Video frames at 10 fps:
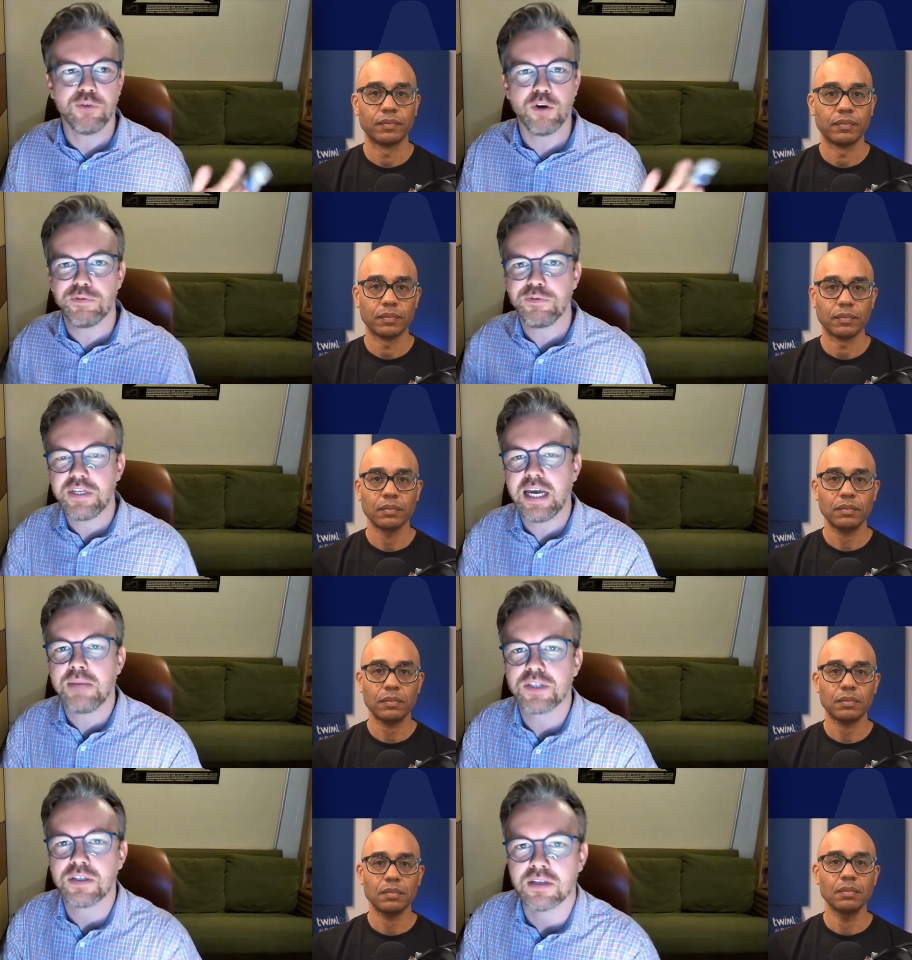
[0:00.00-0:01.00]
Speaker 1: over fifty games
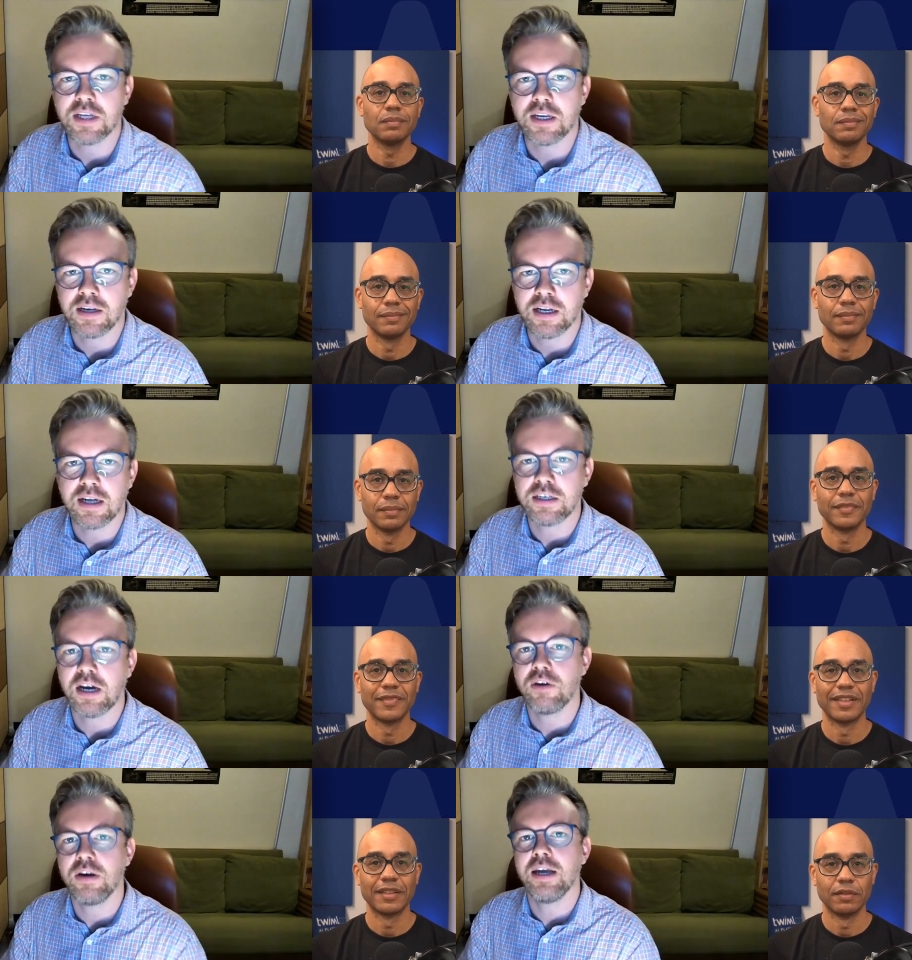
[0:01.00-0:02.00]
in, in in
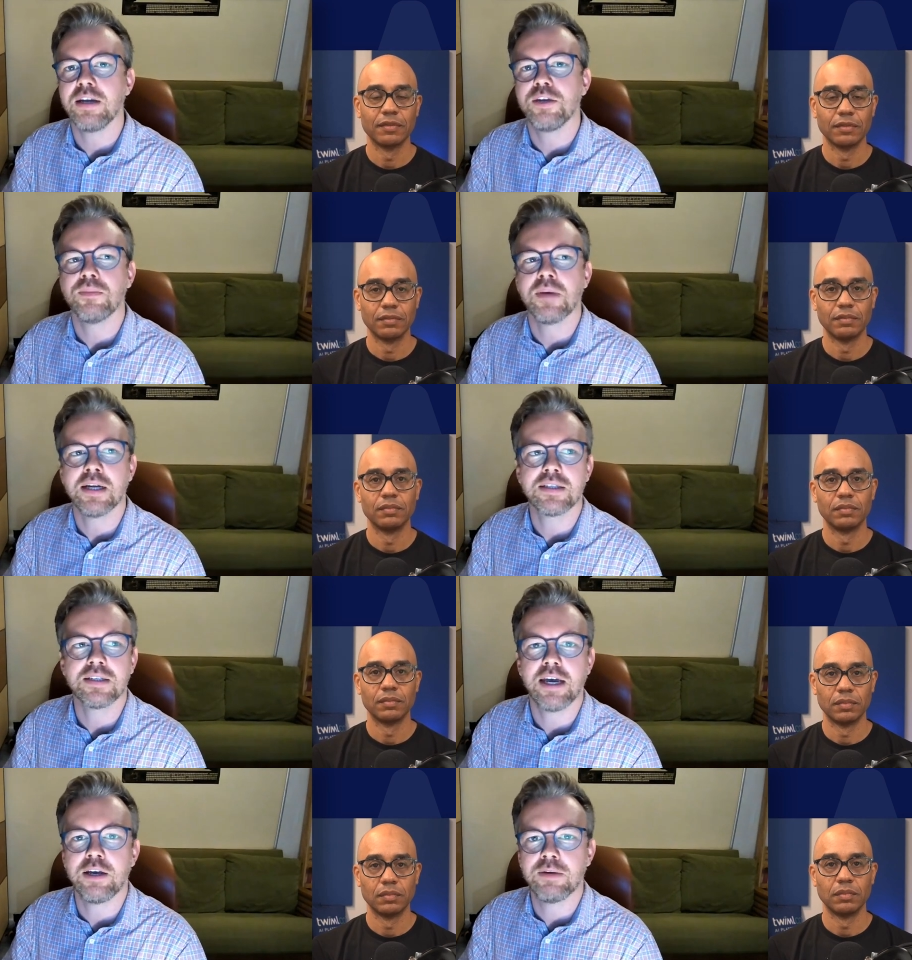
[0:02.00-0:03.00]
Atari, and you might
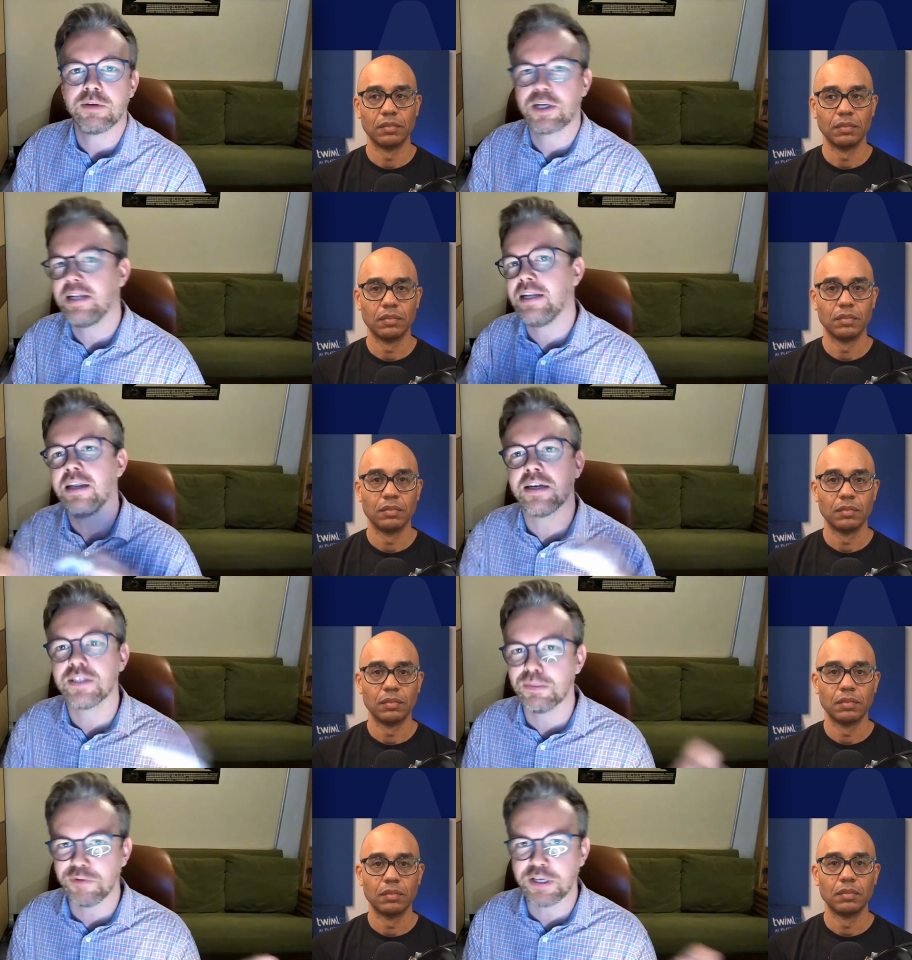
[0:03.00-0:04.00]
say clearly there's
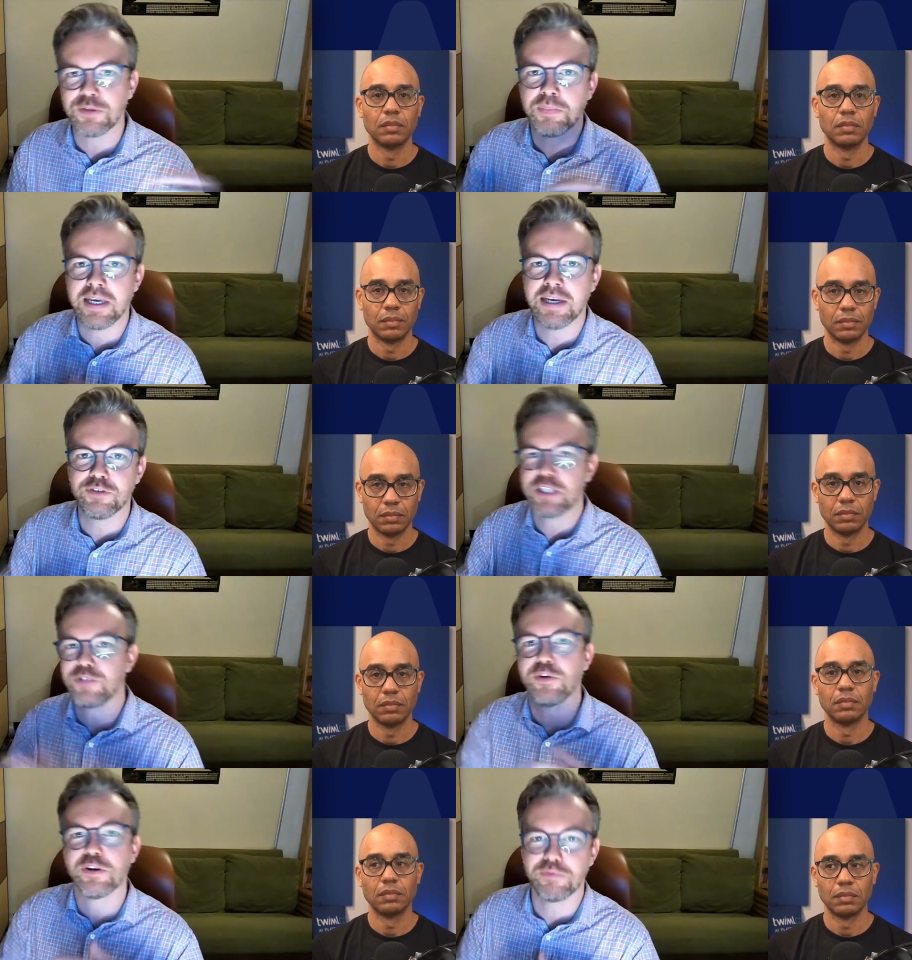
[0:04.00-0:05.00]
something to be
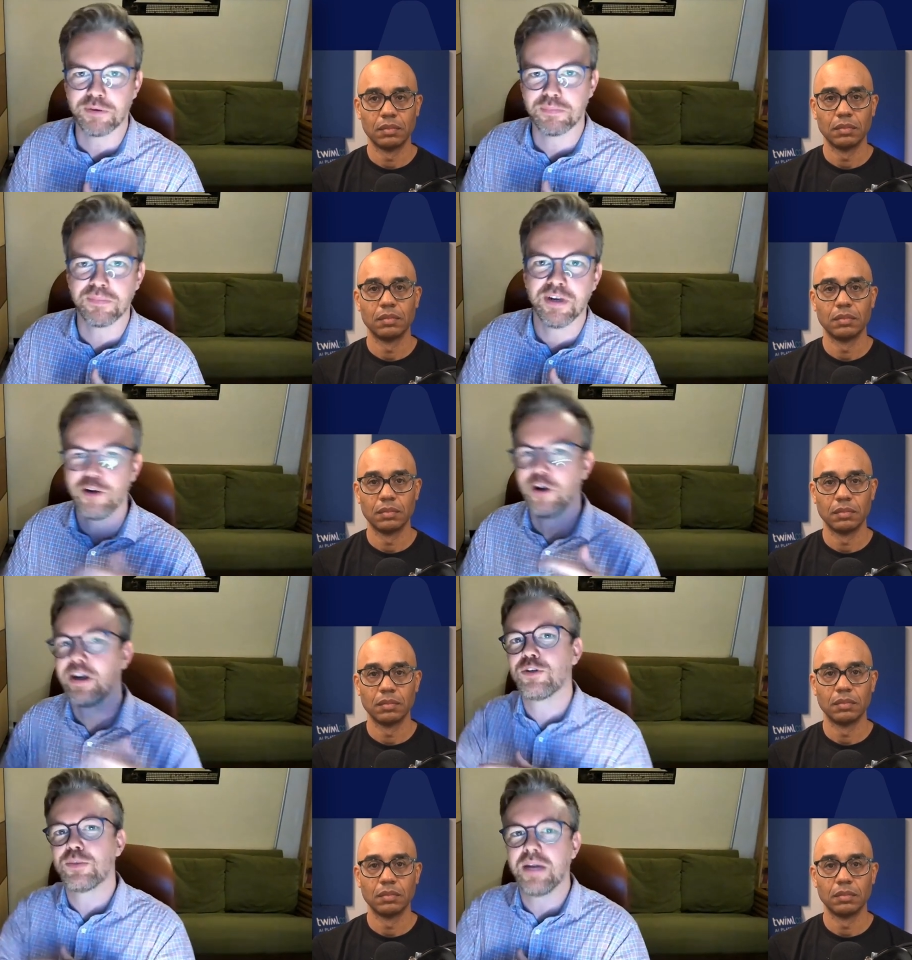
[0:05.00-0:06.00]
transferred from learning how
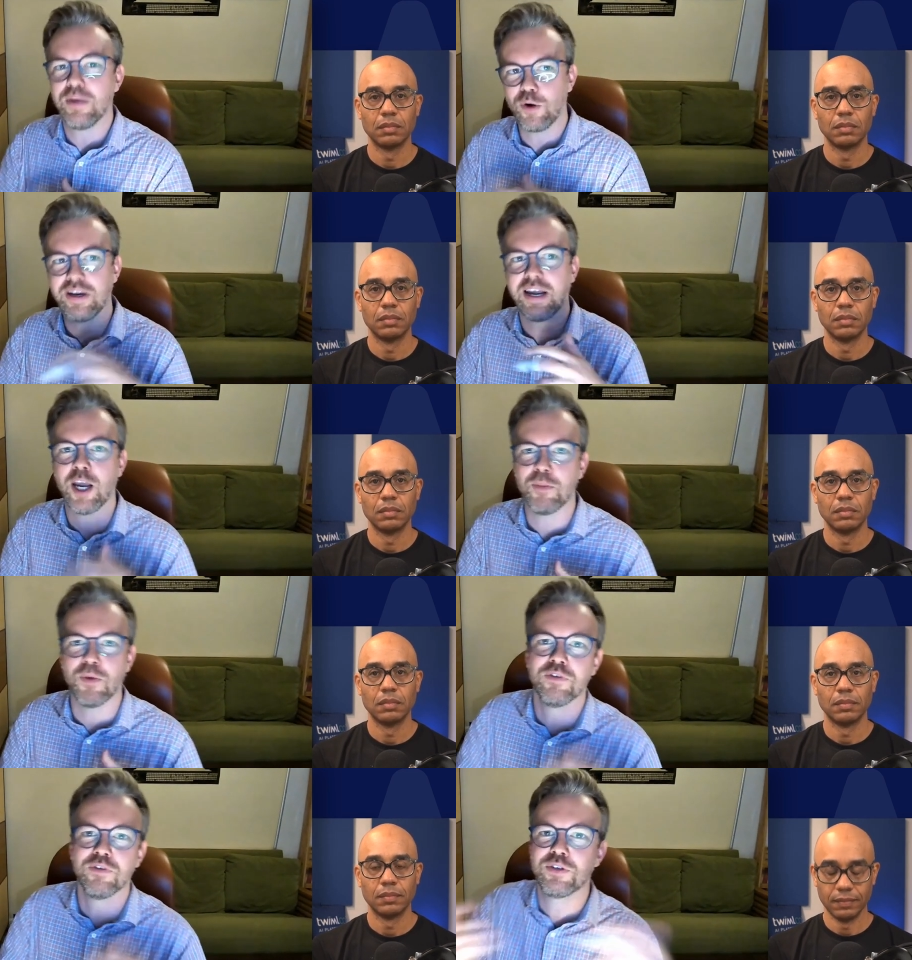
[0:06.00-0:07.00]
to play one game
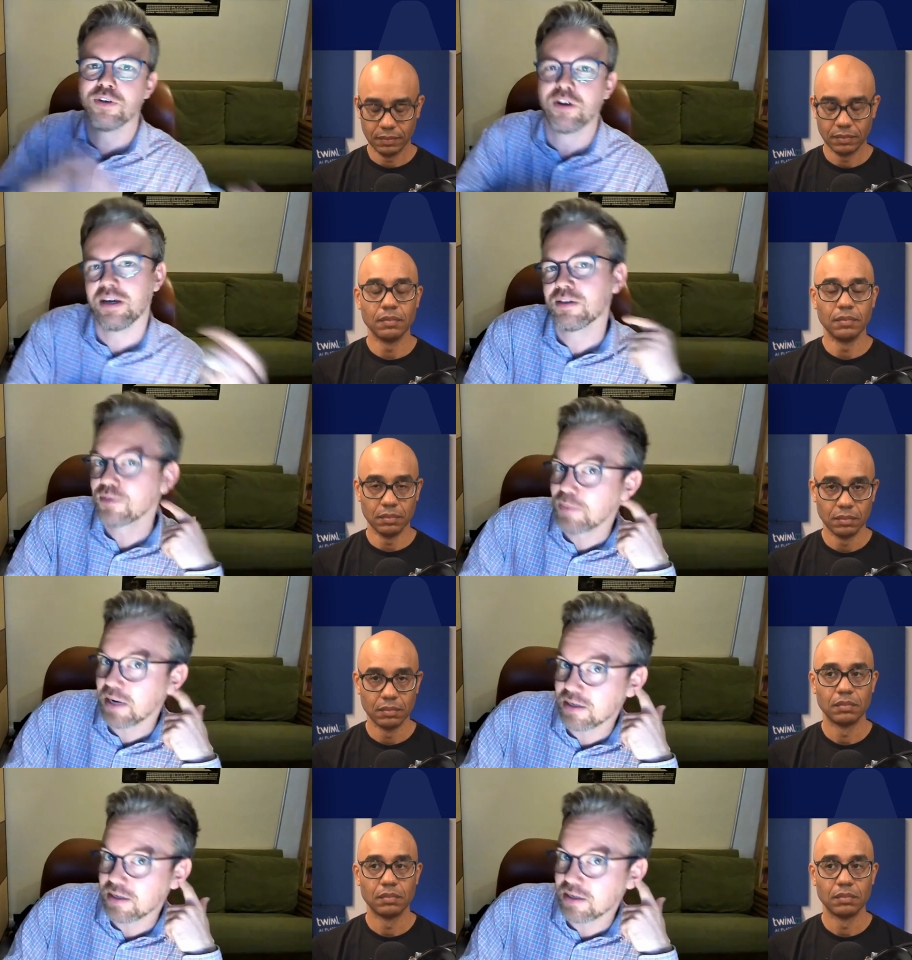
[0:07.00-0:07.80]
over to learning mm-hmm. to play